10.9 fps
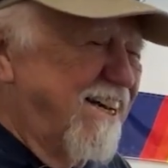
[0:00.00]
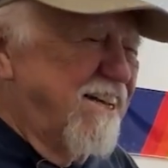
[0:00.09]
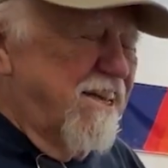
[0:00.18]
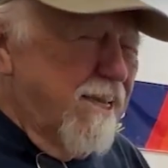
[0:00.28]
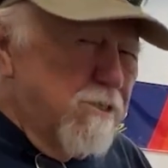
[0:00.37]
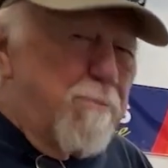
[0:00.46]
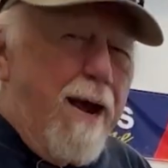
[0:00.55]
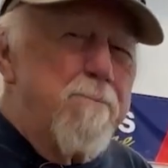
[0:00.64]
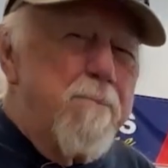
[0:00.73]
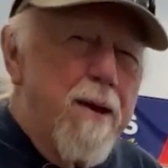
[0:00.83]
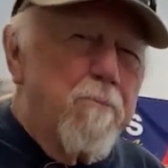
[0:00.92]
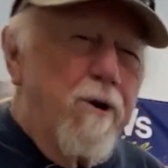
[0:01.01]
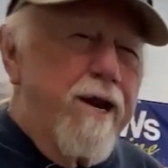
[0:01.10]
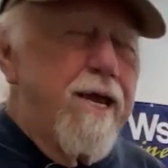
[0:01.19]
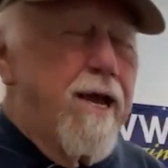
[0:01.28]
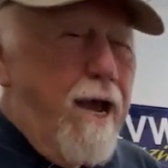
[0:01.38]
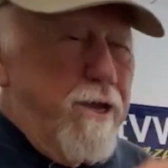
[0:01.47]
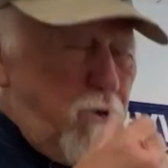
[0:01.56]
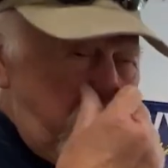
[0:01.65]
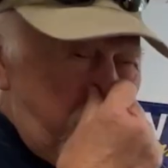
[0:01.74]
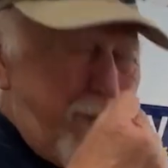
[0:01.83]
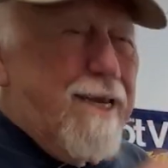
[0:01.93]
That's my memory. I
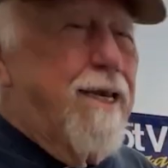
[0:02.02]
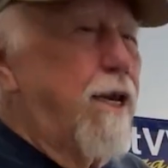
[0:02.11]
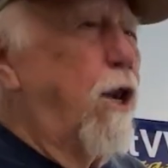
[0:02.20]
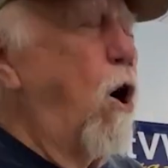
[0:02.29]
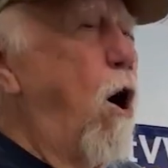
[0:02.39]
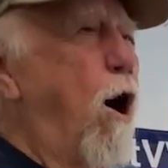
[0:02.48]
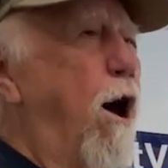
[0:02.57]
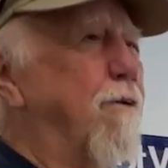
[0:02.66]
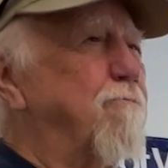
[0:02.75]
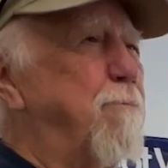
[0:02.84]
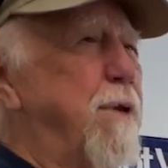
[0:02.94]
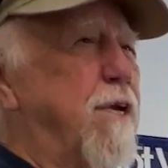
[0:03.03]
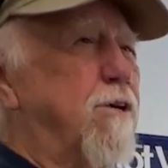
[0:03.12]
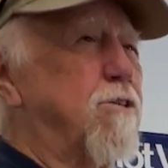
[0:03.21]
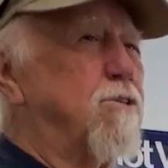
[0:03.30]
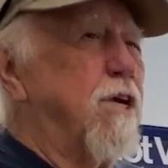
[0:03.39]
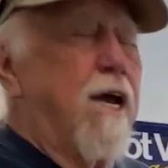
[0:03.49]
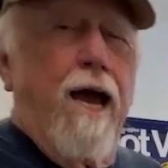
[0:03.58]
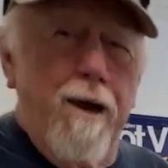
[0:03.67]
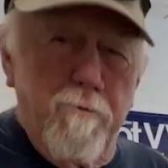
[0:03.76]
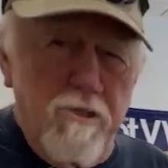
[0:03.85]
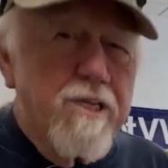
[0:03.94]
could be a little off because
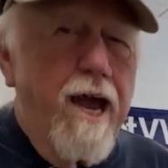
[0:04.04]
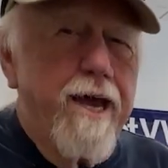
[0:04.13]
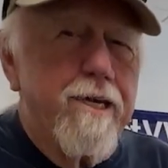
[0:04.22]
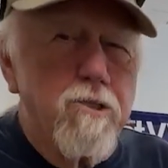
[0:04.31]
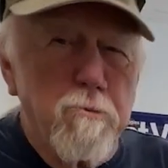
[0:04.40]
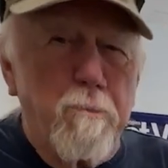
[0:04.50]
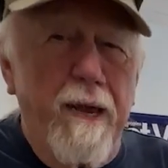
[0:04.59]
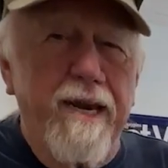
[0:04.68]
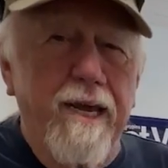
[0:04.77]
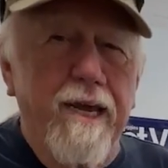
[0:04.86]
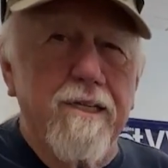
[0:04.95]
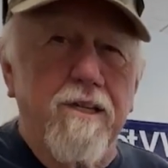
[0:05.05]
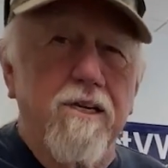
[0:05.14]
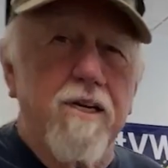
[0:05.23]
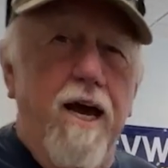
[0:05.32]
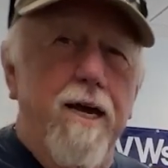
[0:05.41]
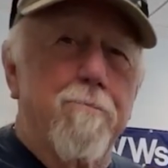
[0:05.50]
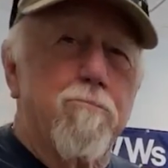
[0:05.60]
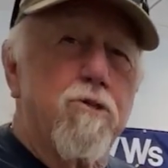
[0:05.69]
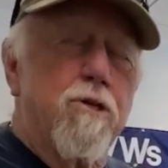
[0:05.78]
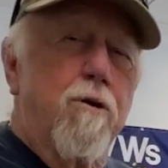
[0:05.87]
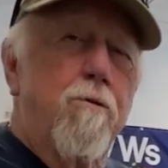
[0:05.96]
I was kind of spinning at the time. So